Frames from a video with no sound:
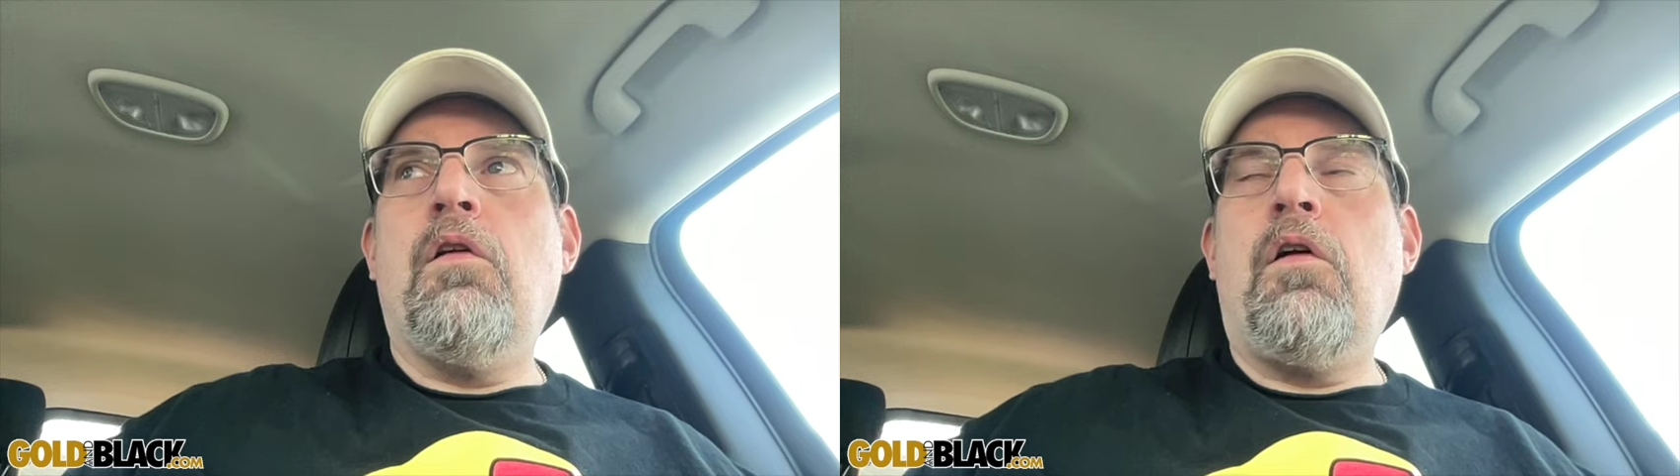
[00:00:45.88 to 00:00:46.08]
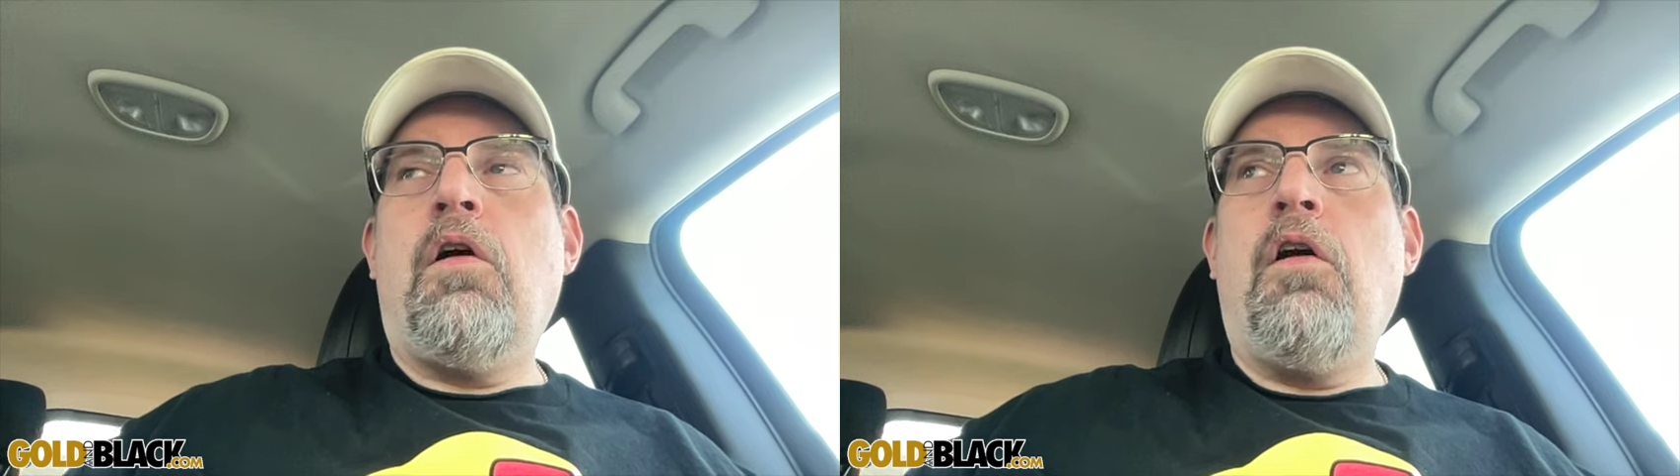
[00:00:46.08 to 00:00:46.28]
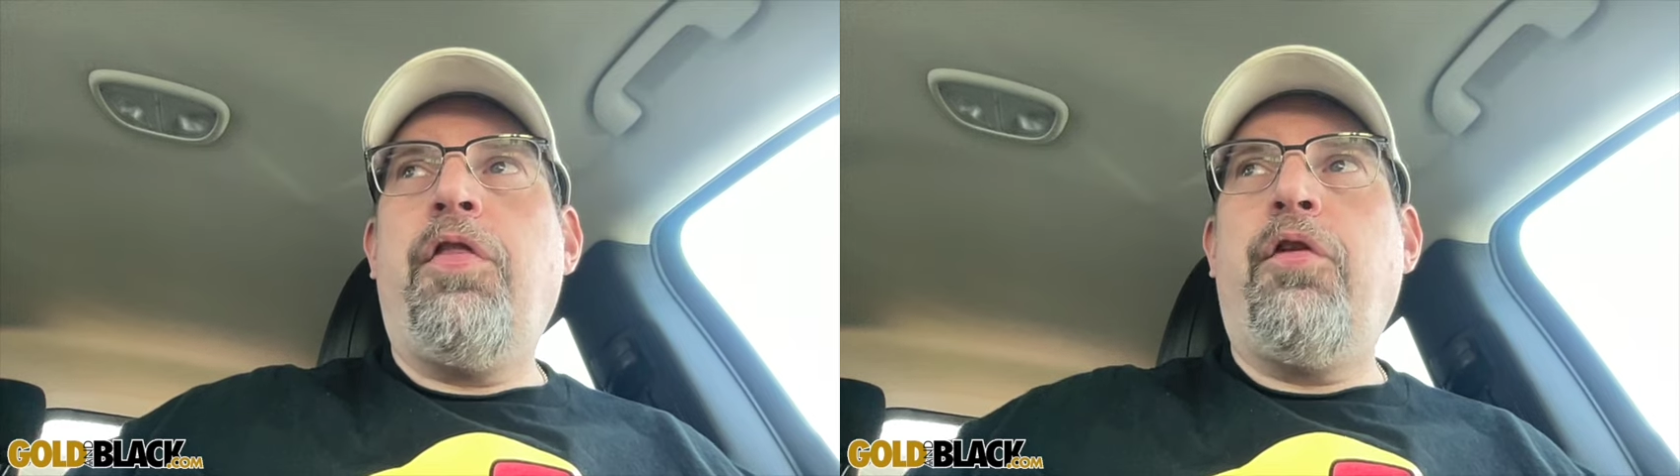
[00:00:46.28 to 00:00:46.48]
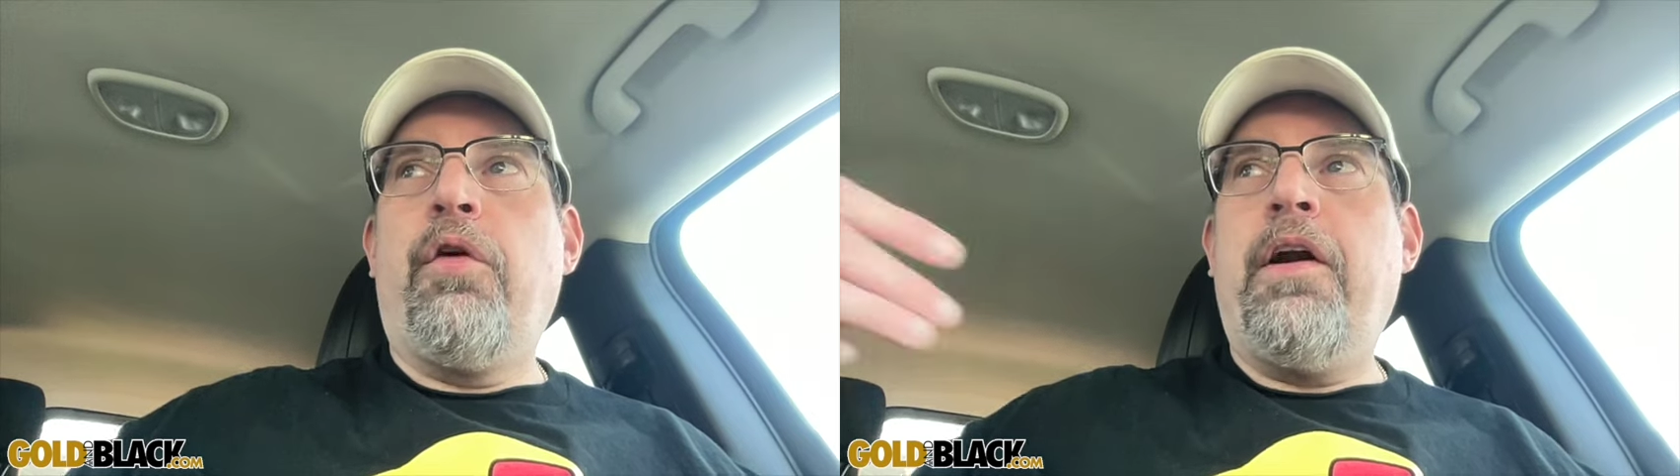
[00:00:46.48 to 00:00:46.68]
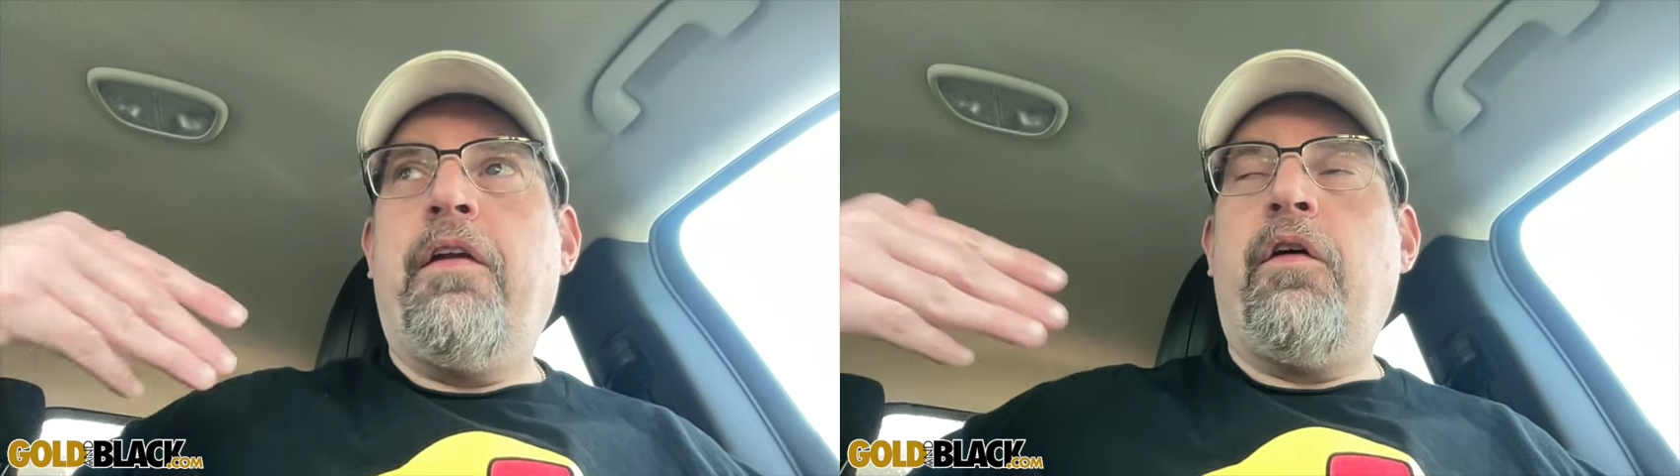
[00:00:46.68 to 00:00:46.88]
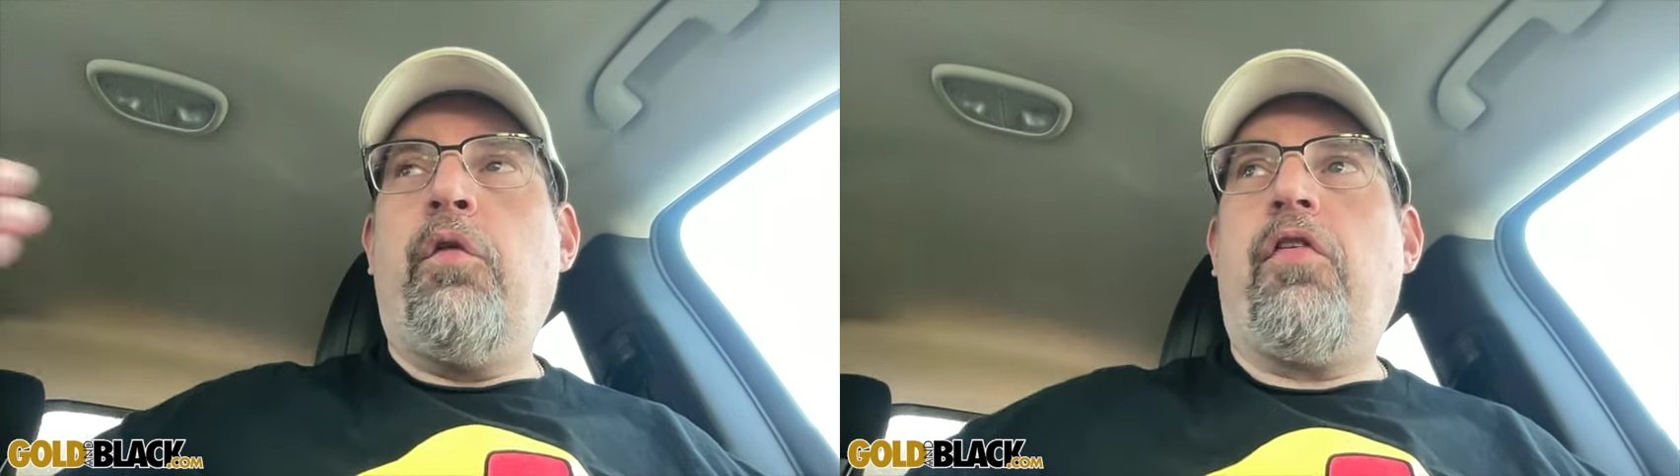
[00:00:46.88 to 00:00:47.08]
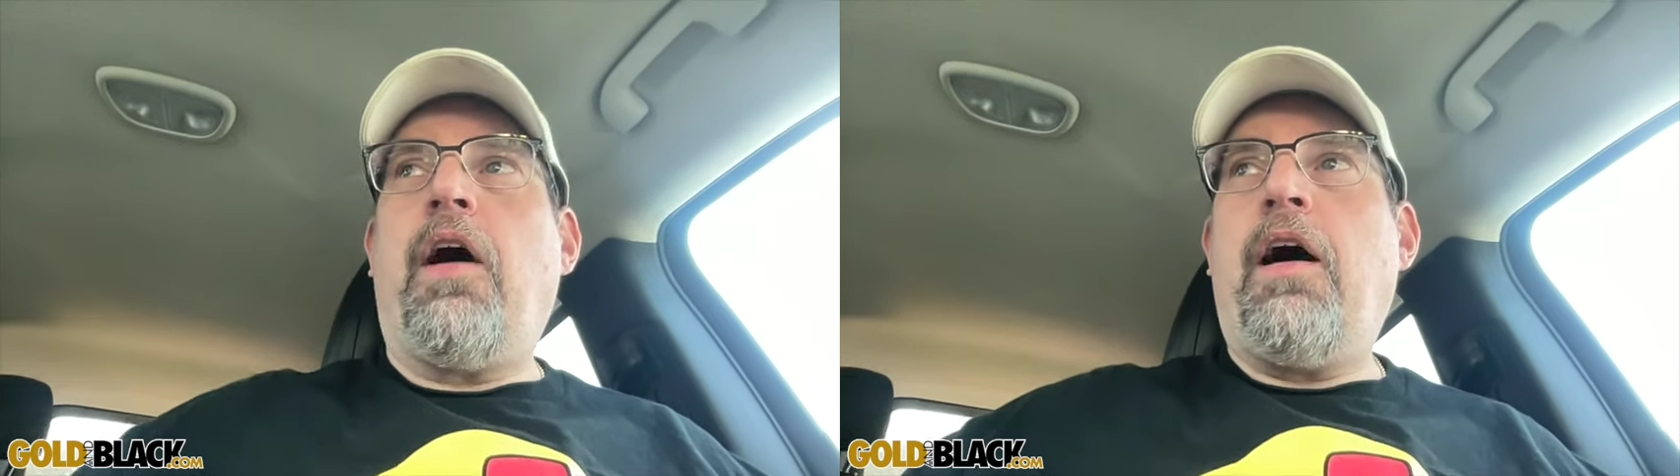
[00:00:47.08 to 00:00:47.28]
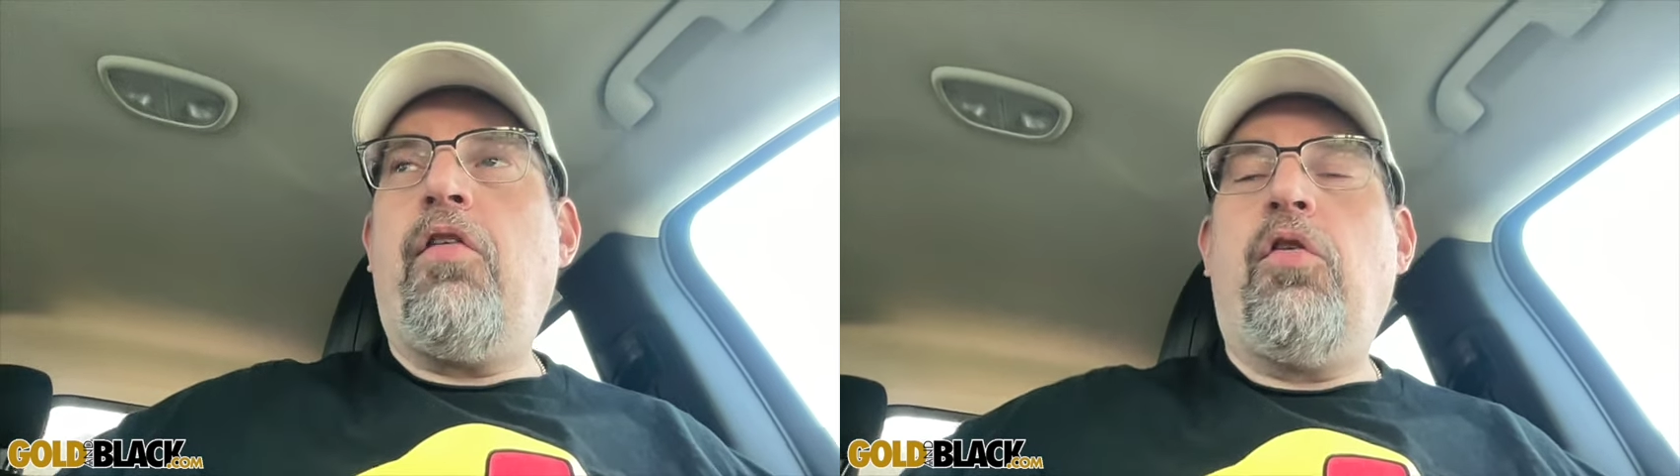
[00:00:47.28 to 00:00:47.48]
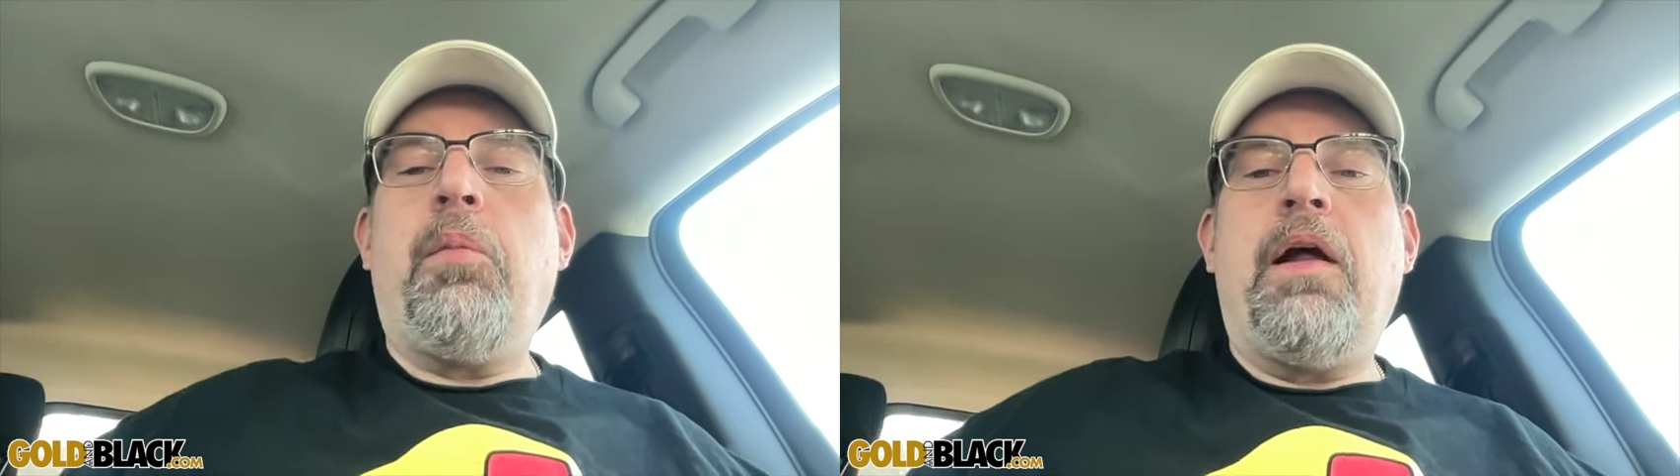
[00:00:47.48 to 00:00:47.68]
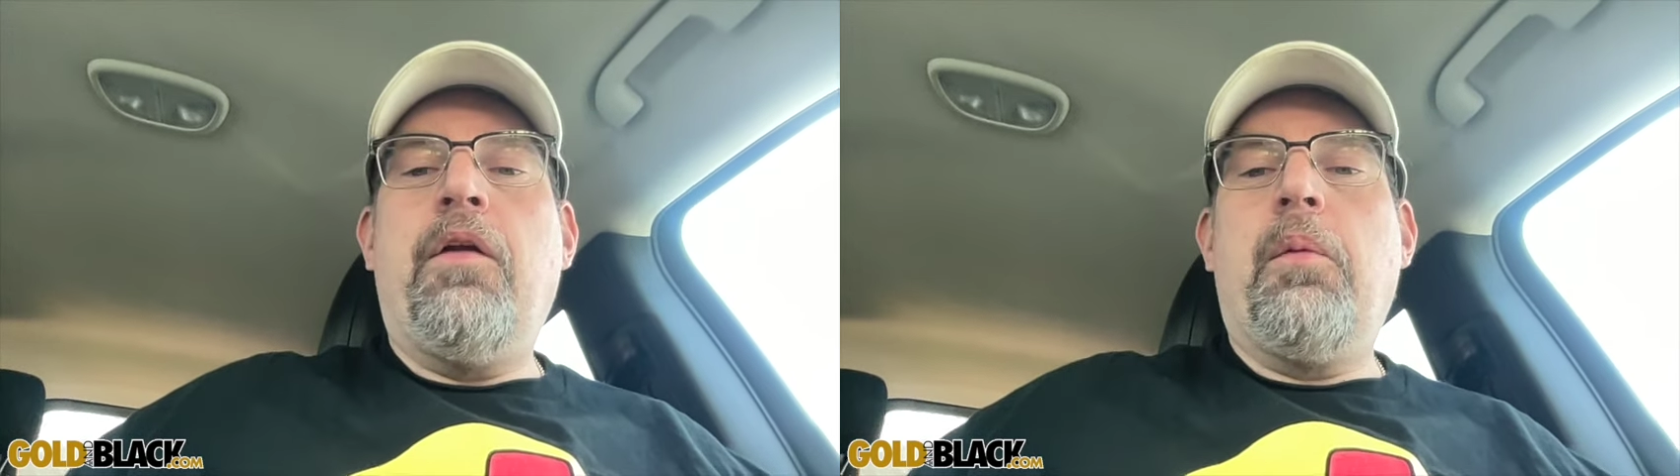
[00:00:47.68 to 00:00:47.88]
all three of those guys who
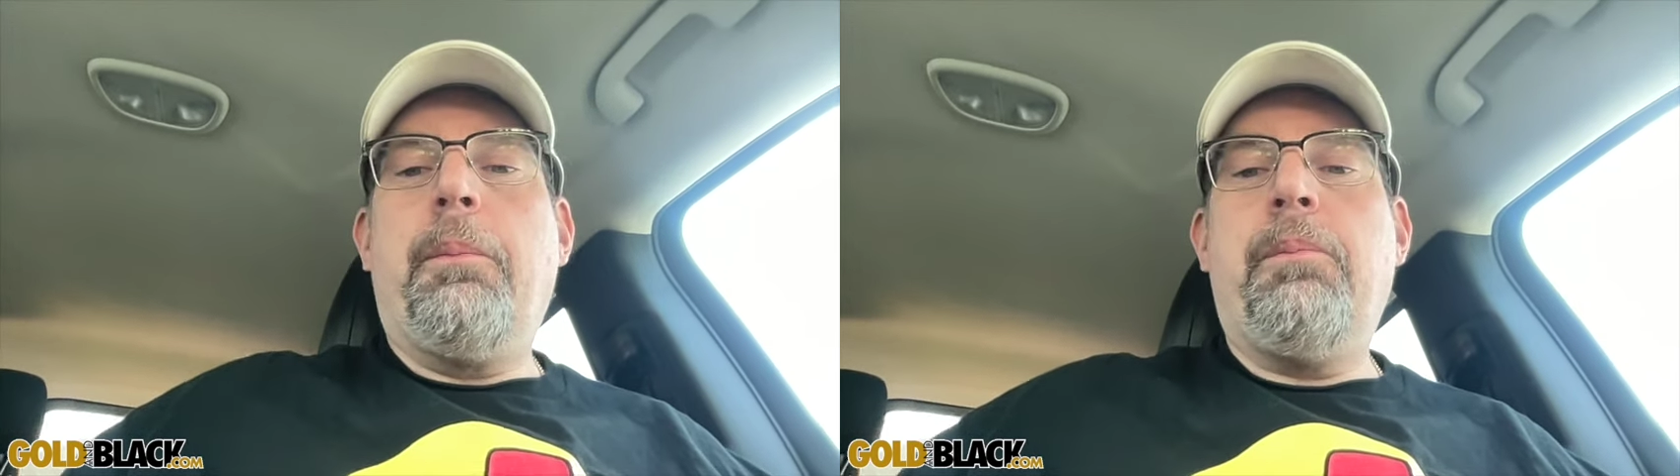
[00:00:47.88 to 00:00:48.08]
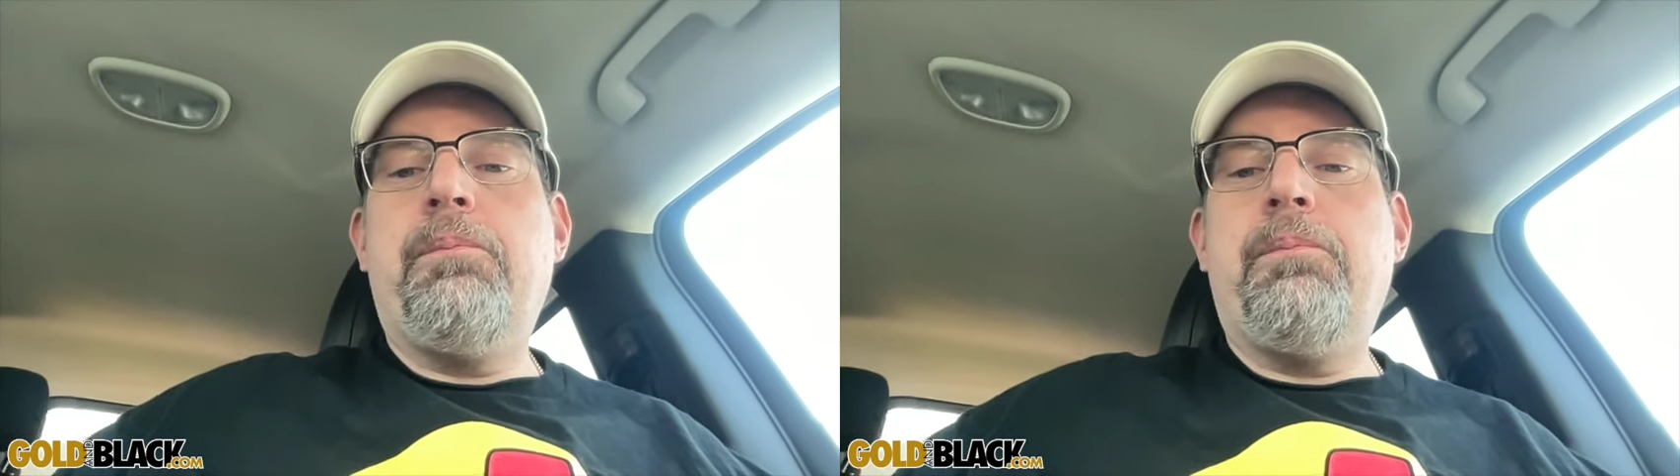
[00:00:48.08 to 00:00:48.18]
made their